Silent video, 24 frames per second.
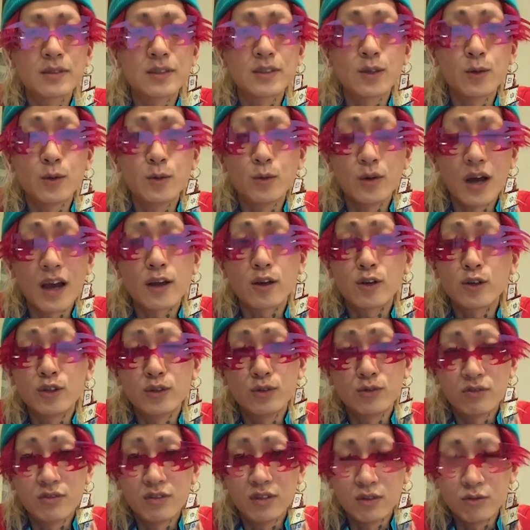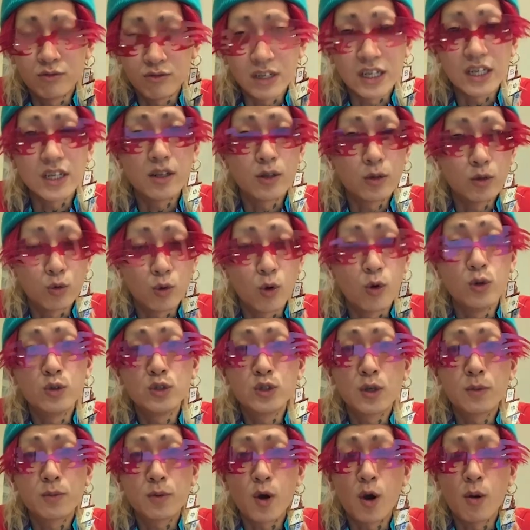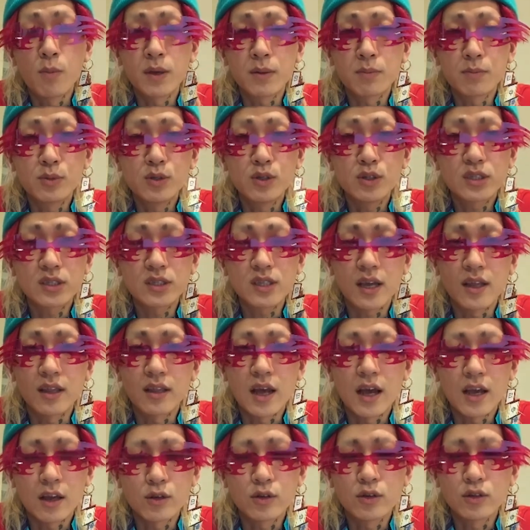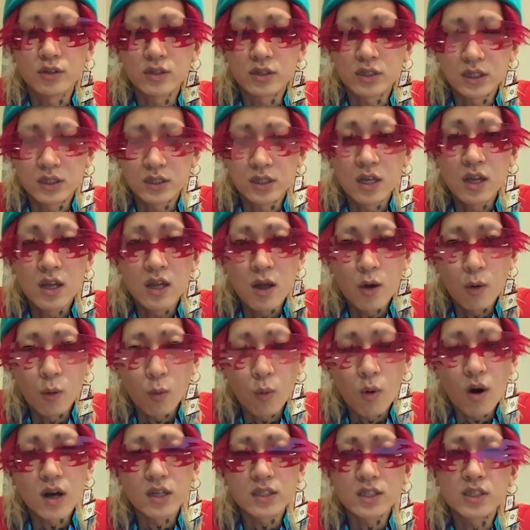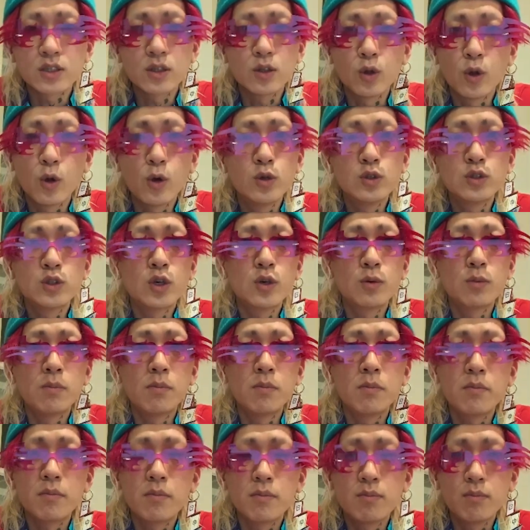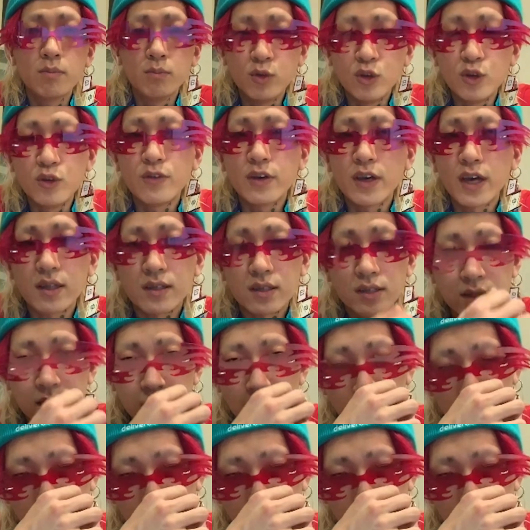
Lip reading: So I could read loads of comic books and I could watch loads of movie at the same